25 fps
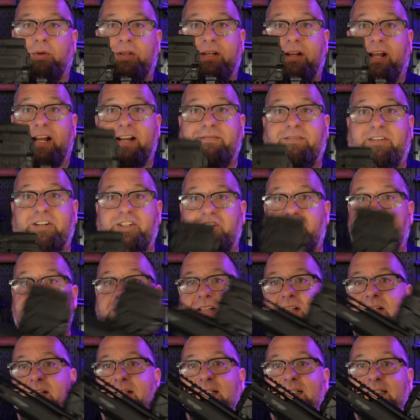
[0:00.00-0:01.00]
with night vision,
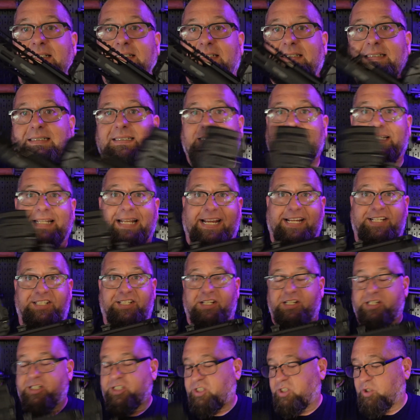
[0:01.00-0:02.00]

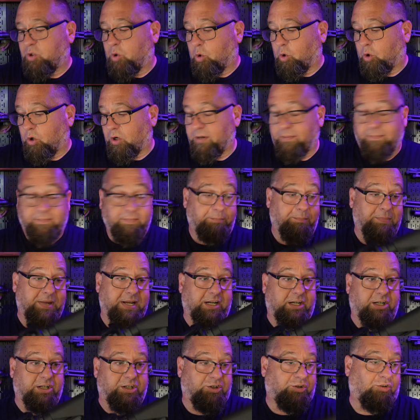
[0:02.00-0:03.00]
easy to store, be
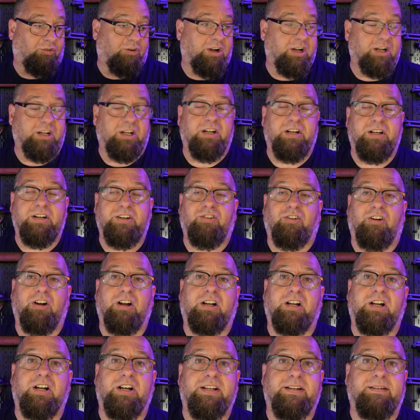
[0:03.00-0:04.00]
a good trunk gun,
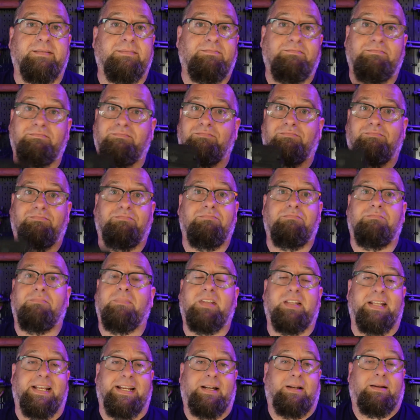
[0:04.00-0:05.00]
truck gun.
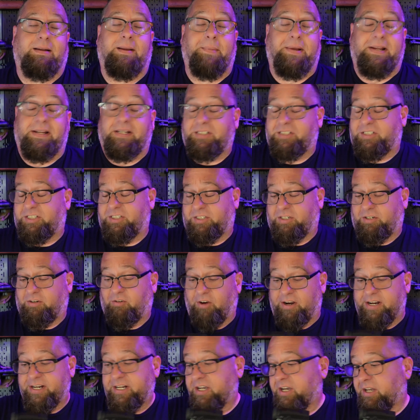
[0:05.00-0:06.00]
And I mean, it's just a
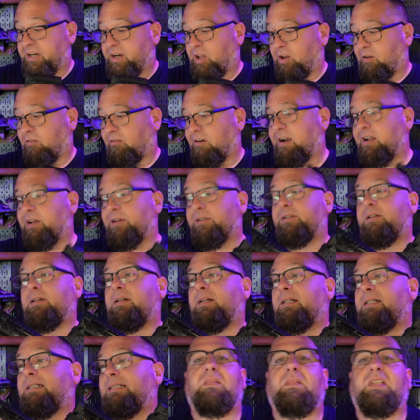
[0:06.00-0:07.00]
great gun all around.
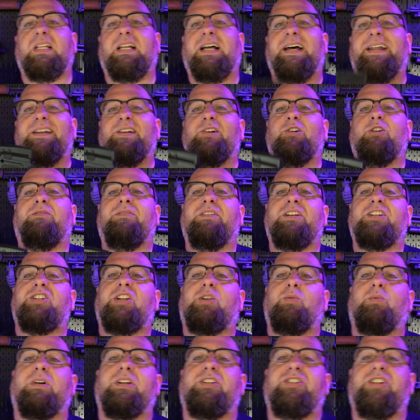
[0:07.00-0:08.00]
I do
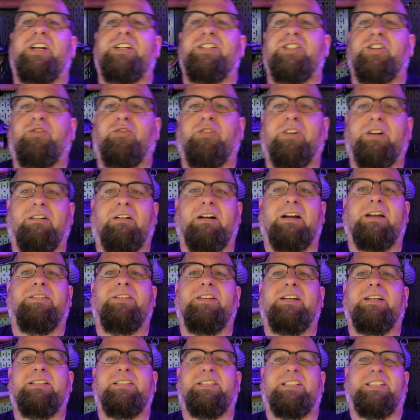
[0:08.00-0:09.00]
eventually want to change the trigger out in
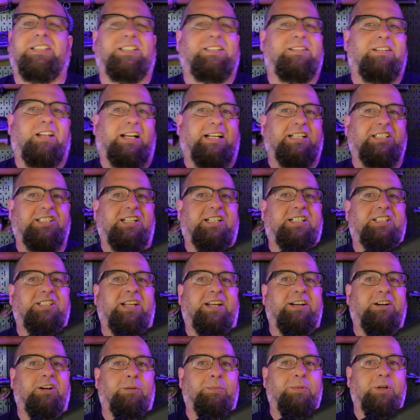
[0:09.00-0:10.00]
this. It's, like I said,
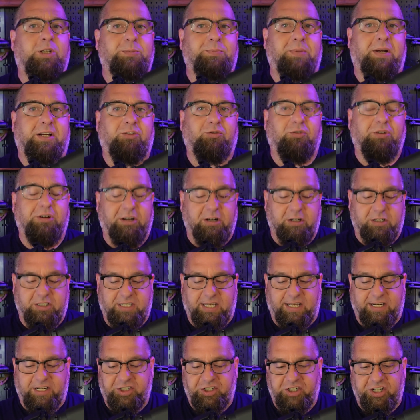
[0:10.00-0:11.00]
standard mil-spec trigger. It's
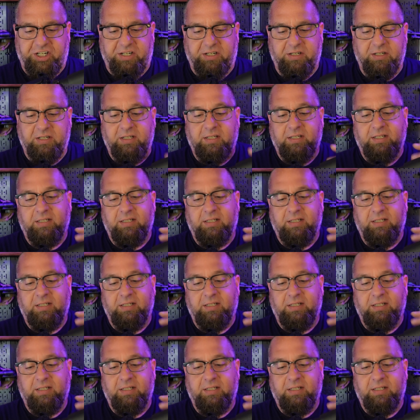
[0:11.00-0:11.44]
kind of shit.